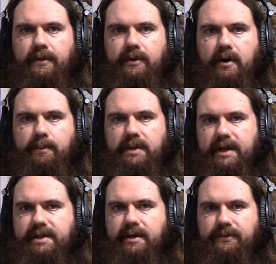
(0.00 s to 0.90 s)
There are
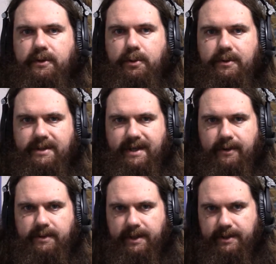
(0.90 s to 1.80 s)
plenty of cool
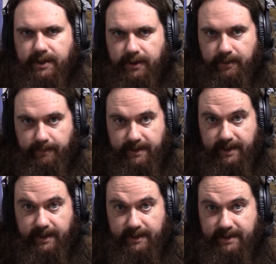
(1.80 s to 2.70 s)
sounding terms
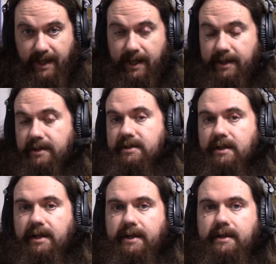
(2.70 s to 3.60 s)
in science,
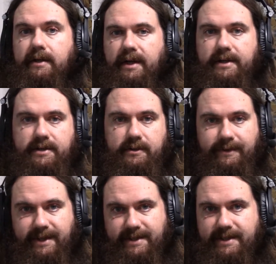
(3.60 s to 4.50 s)
like
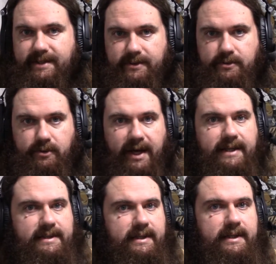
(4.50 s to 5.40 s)
hysteresis and
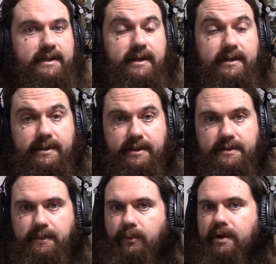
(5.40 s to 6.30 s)

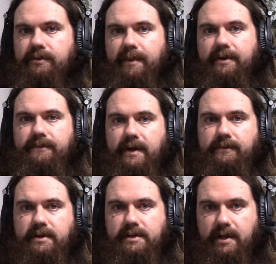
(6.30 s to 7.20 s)
transconductance, but one of my
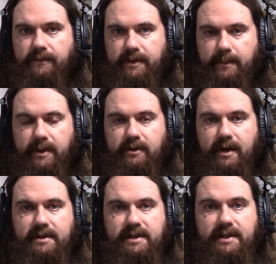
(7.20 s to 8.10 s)
favorites that I've come
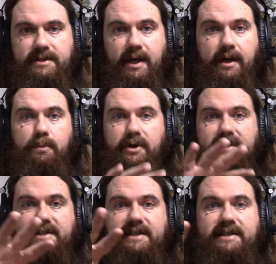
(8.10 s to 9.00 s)
across is
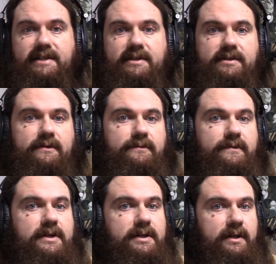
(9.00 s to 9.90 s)
persistence of
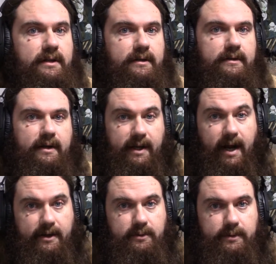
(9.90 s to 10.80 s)
vision an
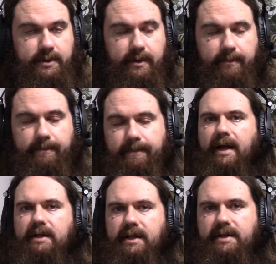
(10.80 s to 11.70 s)
actual term.
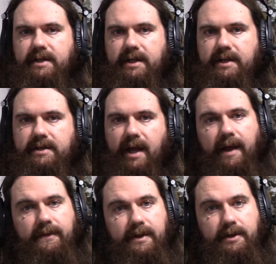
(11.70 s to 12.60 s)
LEDs
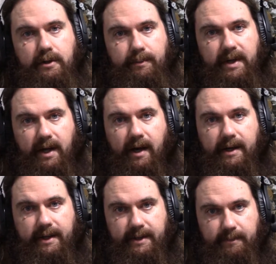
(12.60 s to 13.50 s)
and the human eye
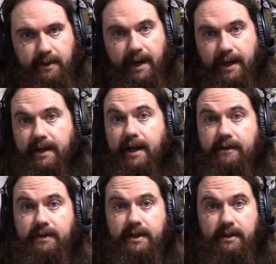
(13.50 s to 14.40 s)
and brain
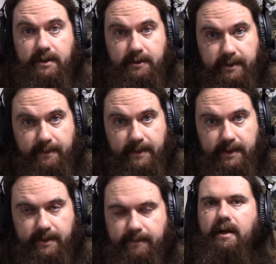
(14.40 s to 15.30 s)
have a little
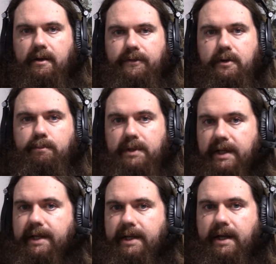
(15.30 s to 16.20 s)
agreement. If you
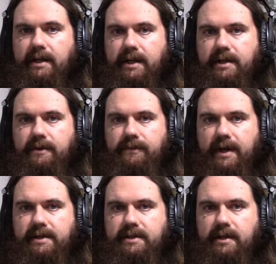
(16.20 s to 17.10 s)
blink an LED
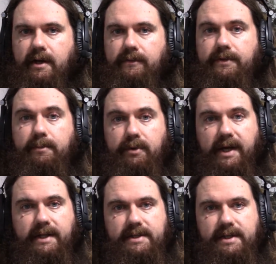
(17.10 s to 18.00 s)
fast enough, the
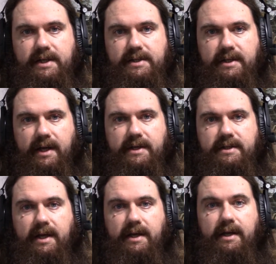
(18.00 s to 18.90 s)
brain sees it as
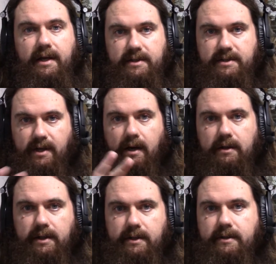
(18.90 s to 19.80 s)
a
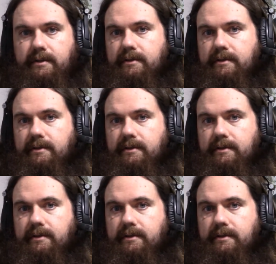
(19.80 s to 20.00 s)
solid